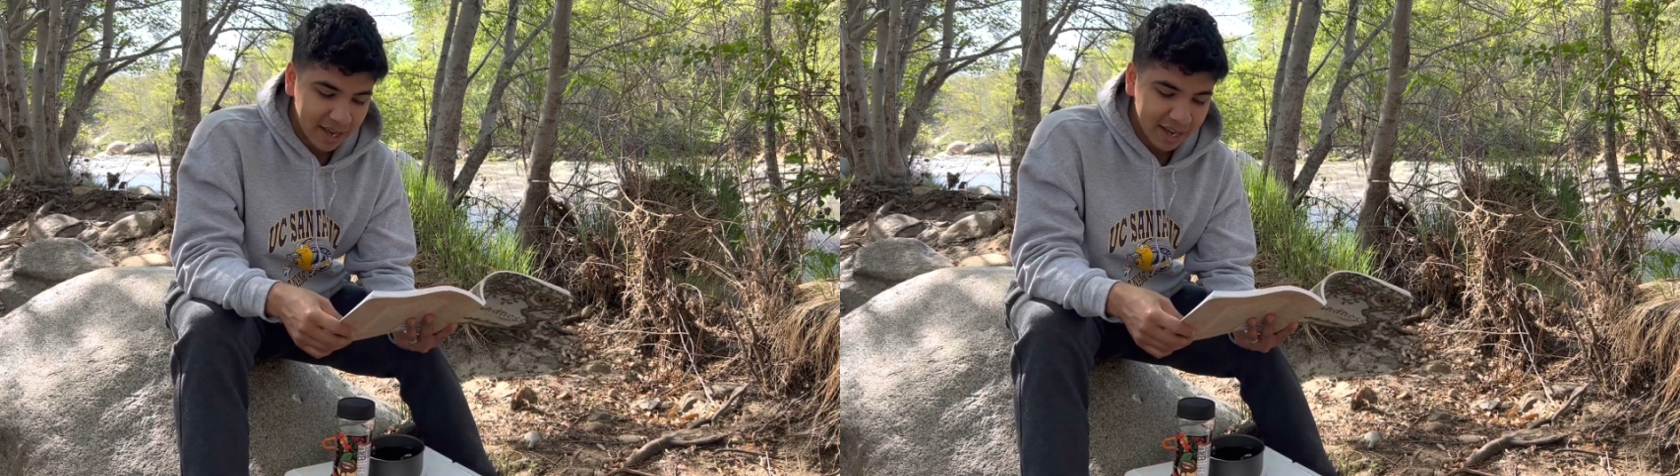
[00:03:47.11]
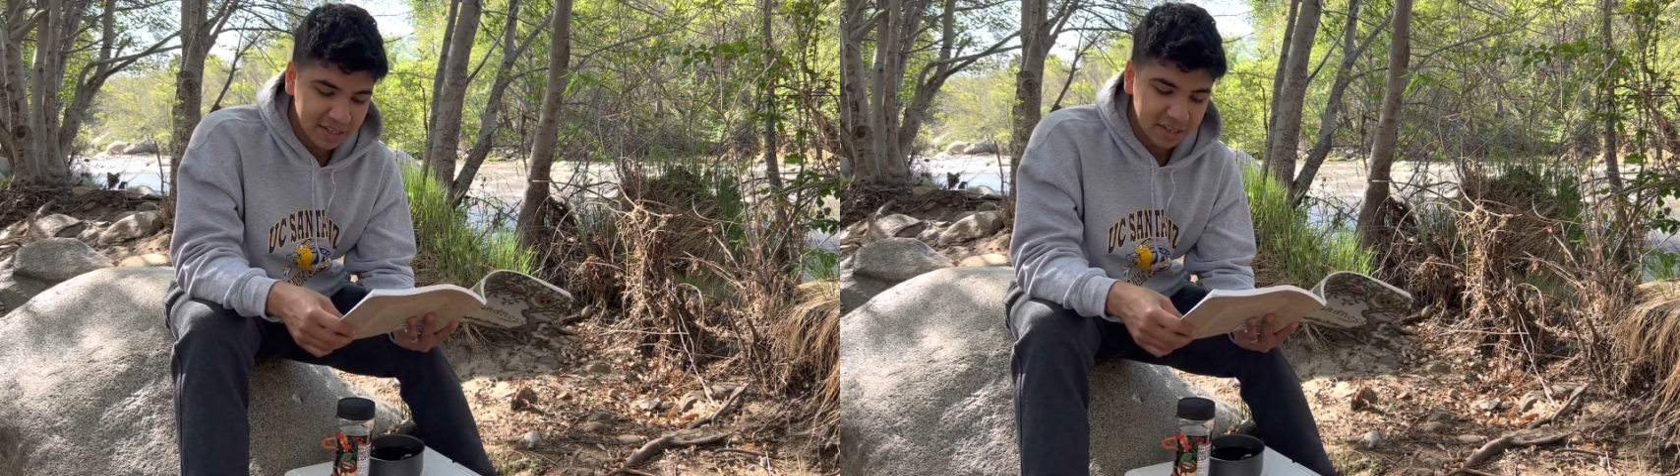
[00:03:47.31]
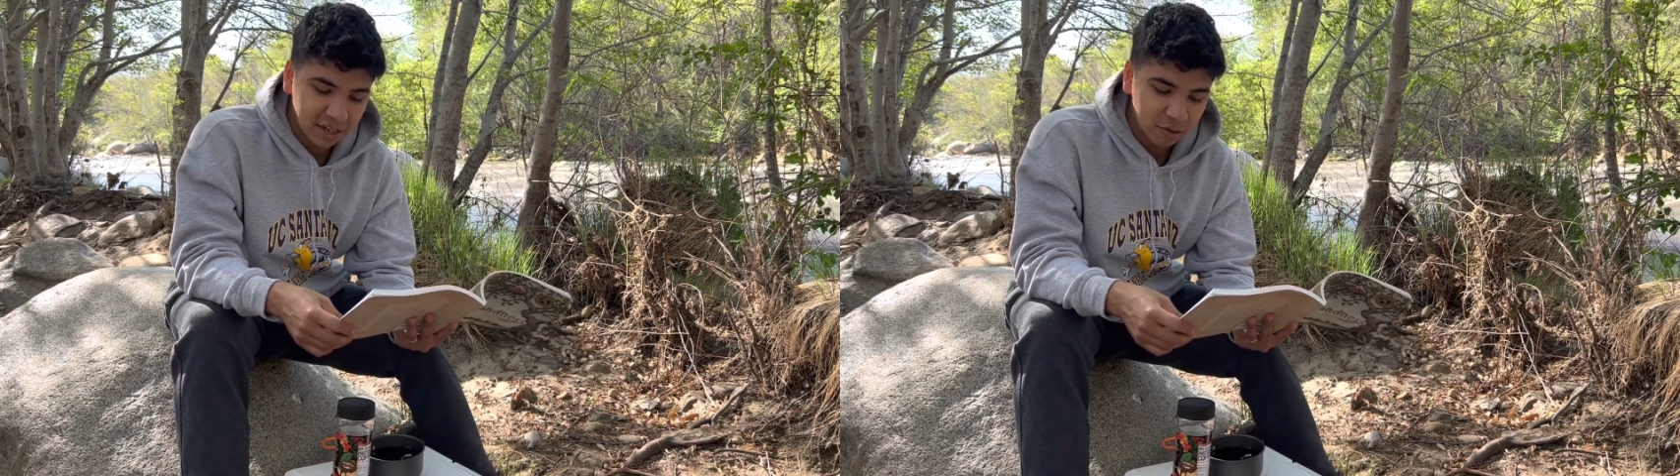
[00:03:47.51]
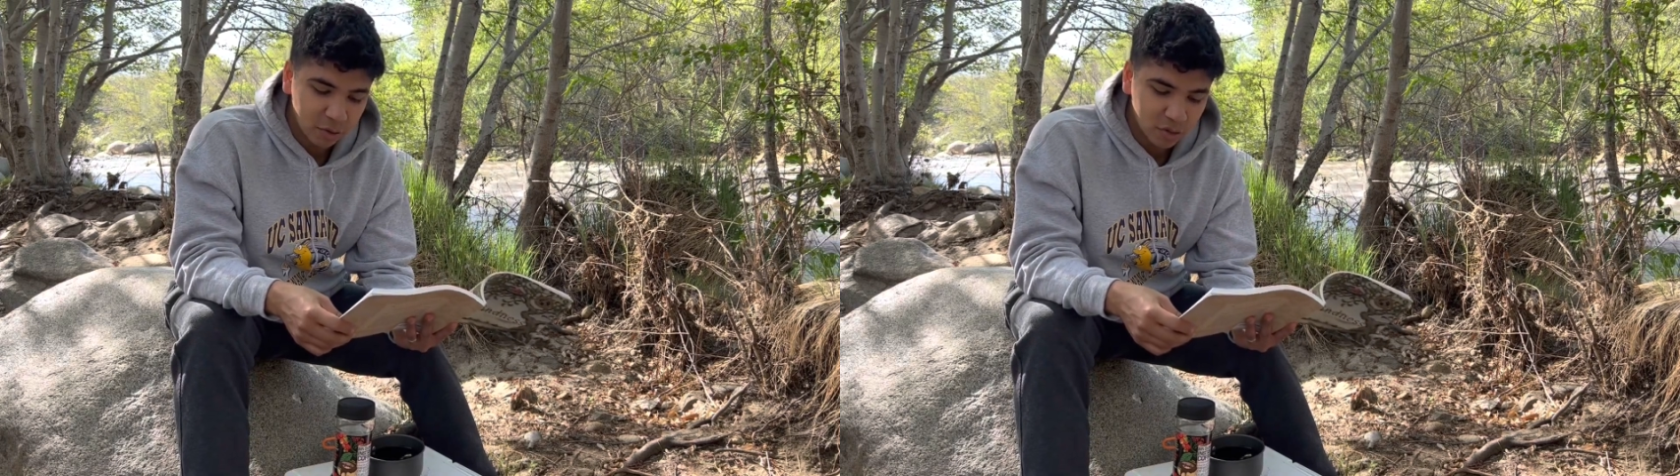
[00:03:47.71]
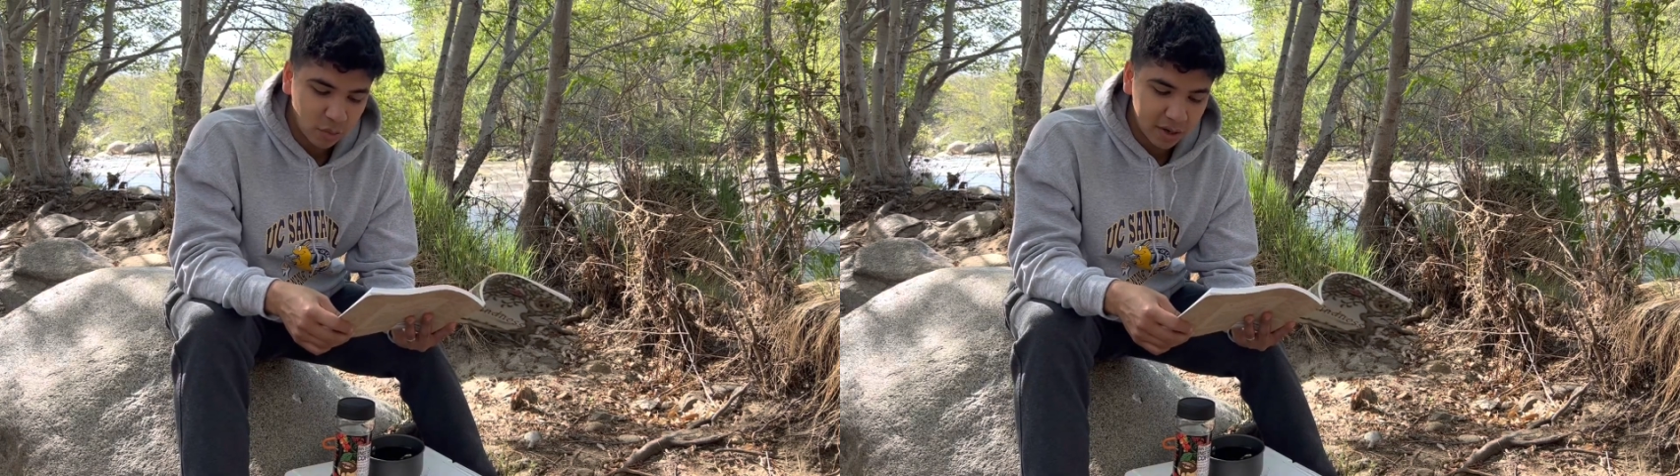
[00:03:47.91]
his son
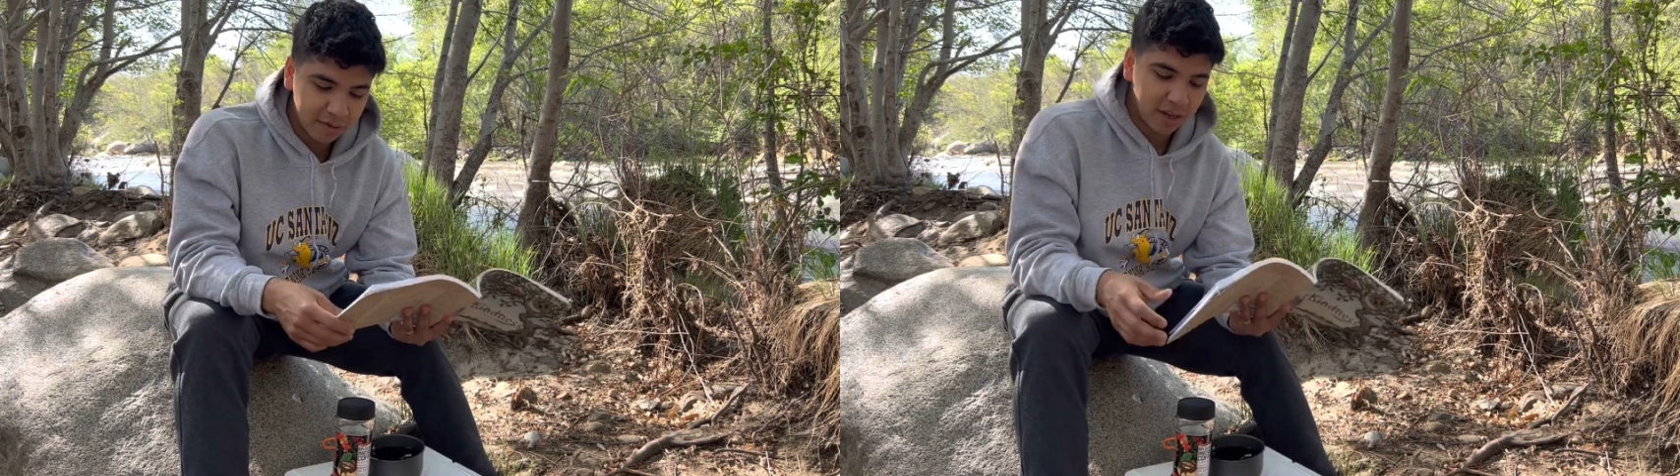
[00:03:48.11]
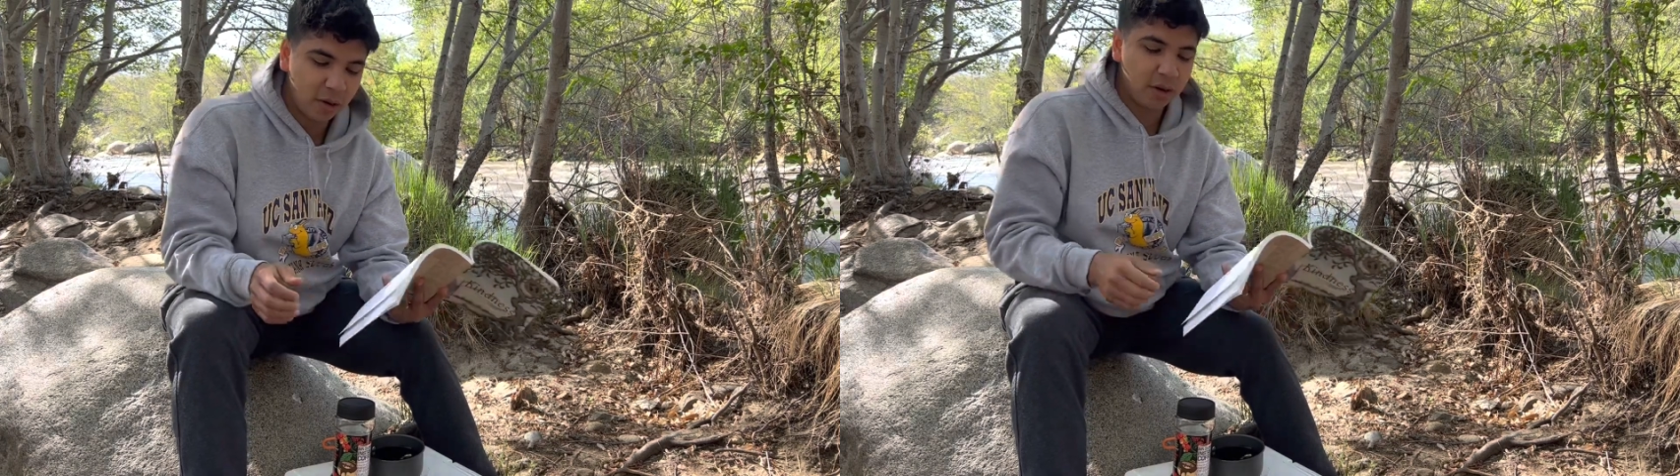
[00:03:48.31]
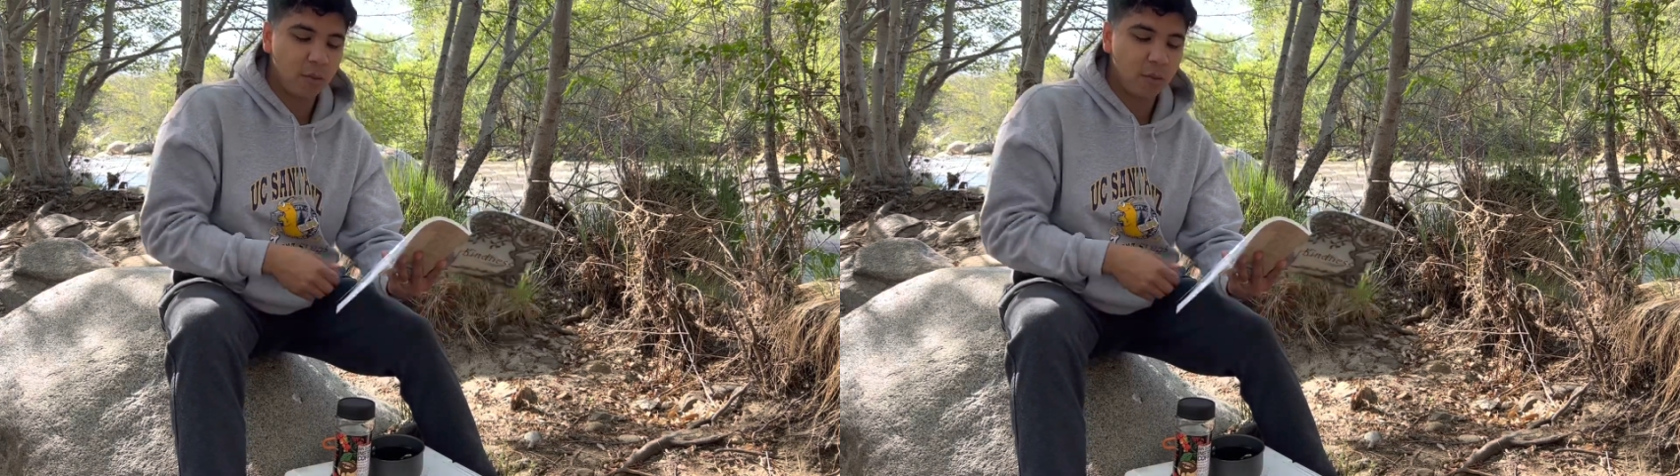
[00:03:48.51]
was one of the only